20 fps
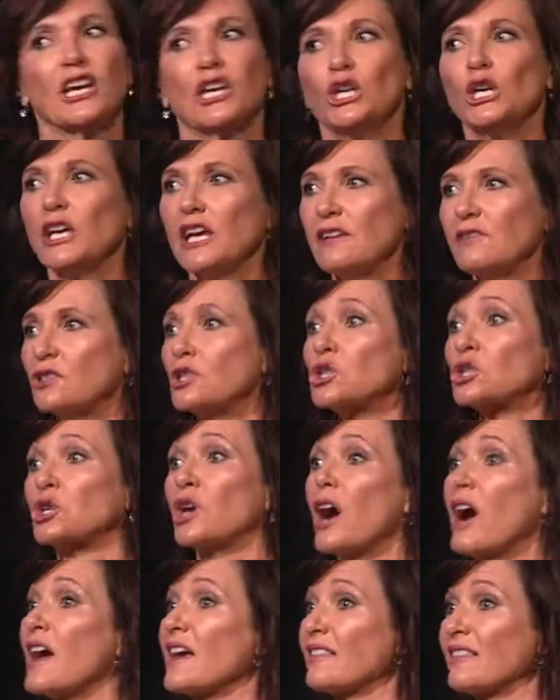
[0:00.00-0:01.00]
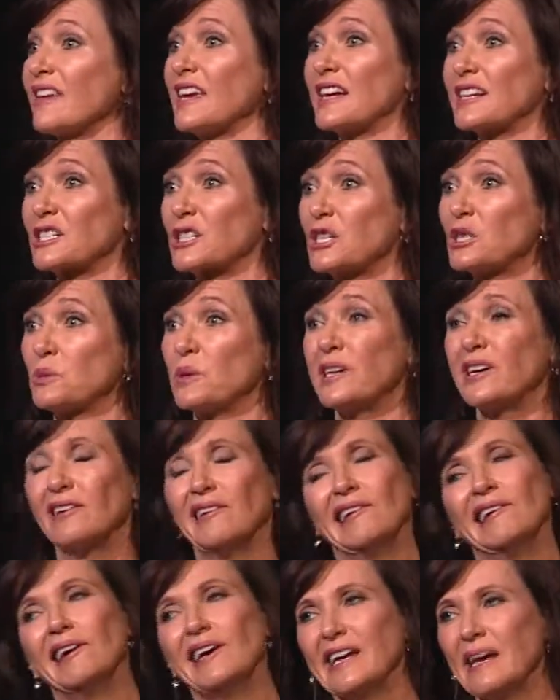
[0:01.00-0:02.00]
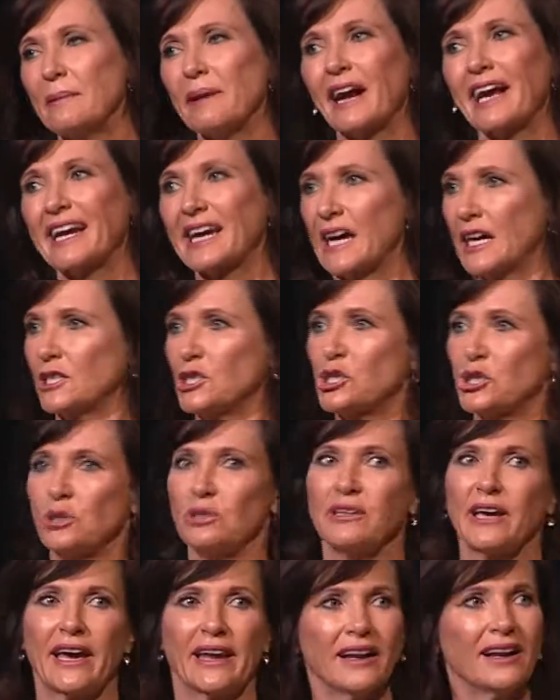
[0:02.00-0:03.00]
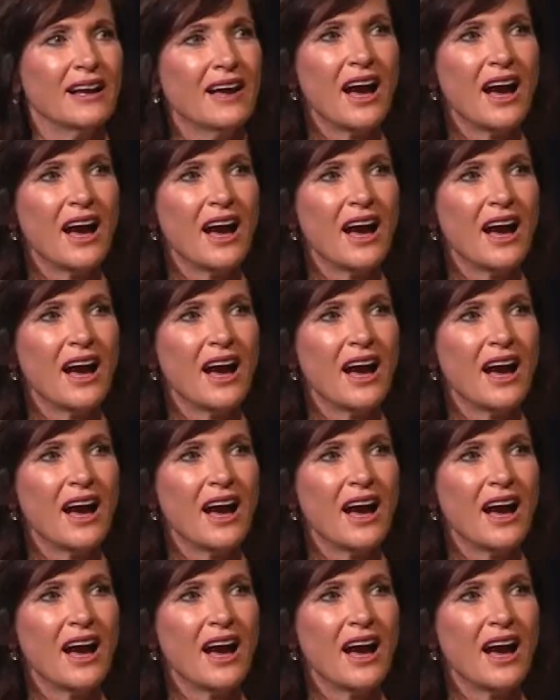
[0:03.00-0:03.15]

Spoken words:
not even trying things, because we go, oh yeah, but I can't do that.